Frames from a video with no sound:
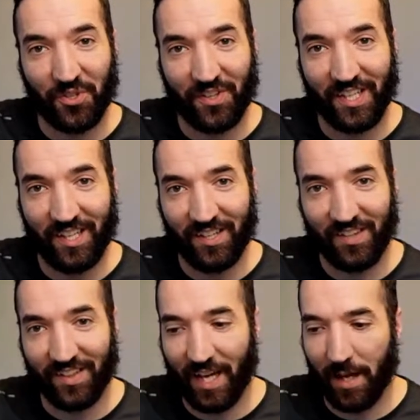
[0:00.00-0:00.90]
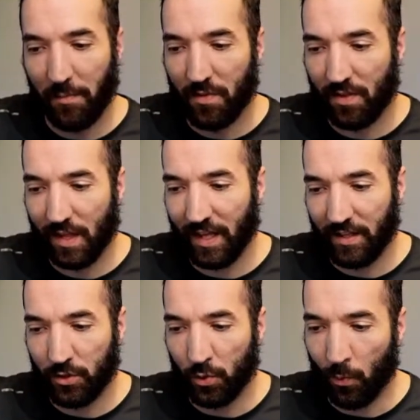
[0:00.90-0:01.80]
these names
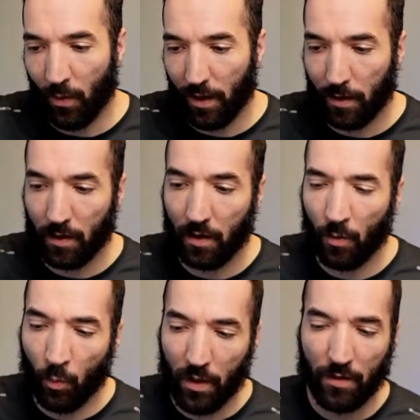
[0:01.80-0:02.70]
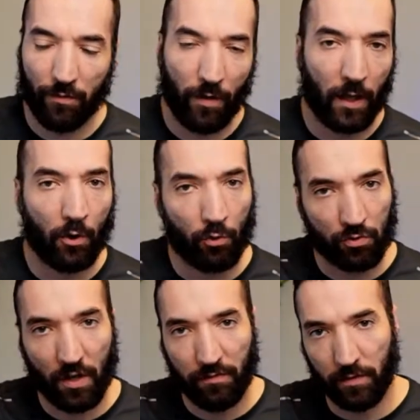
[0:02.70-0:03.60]
do well will follow
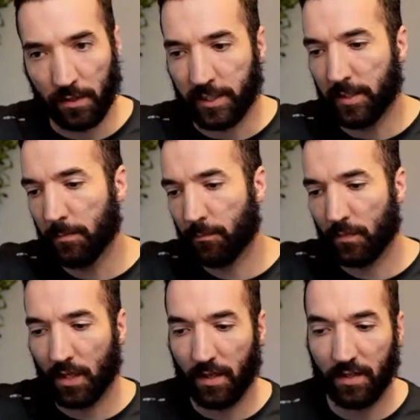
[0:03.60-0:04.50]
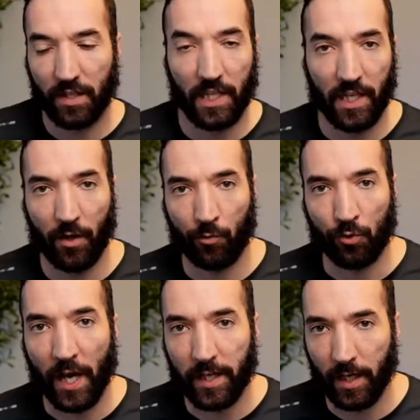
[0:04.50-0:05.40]
roughly the
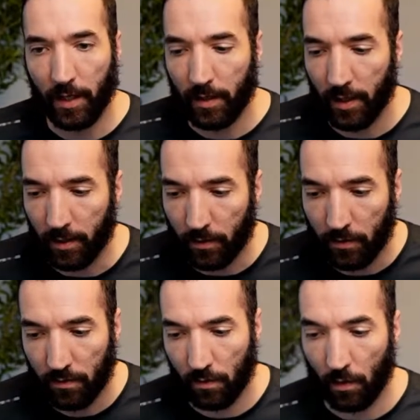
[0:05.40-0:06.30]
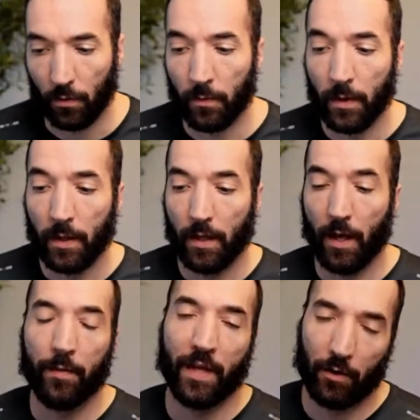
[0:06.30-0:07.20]
ranking here. So
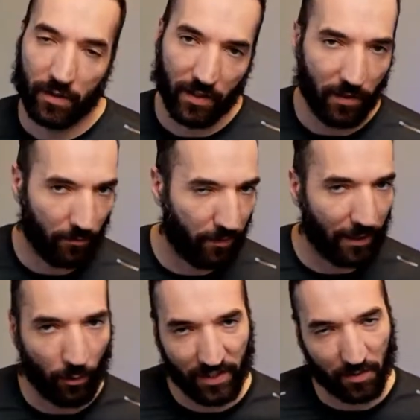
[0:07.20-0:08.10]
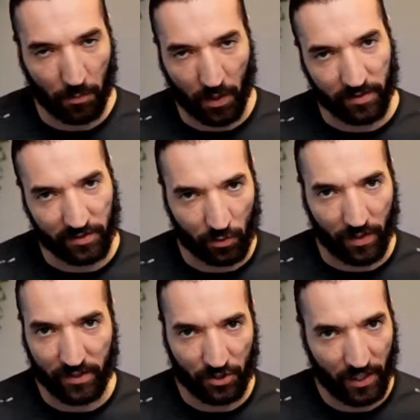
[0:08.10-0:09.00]
now the valuation part is
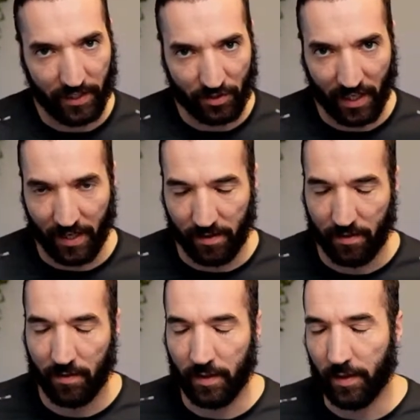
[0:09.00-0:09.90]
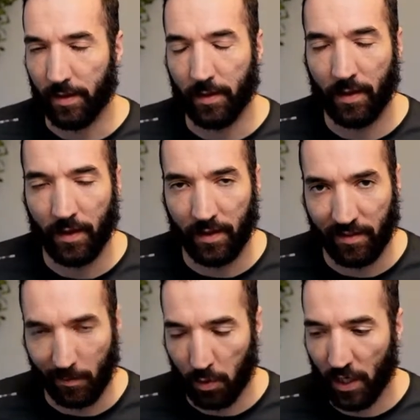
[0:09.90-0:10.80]
going to change as
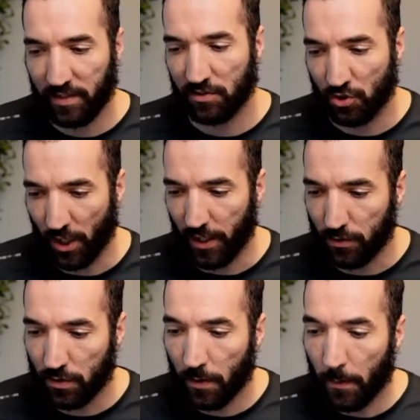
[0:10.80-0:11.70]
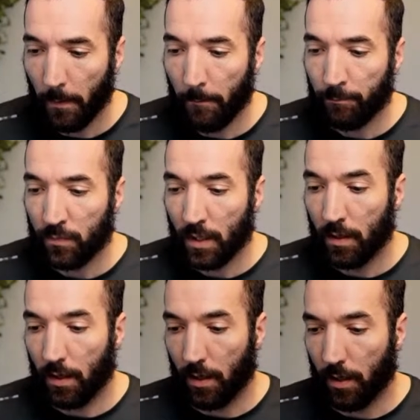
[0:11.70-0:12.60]
the prices change.
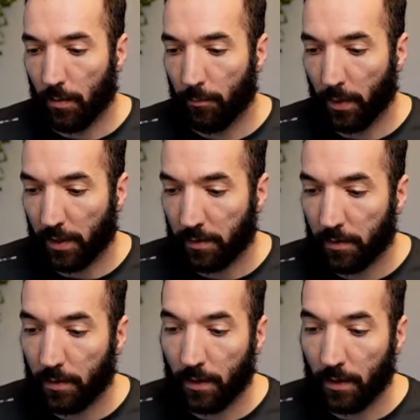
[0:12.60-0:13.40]
But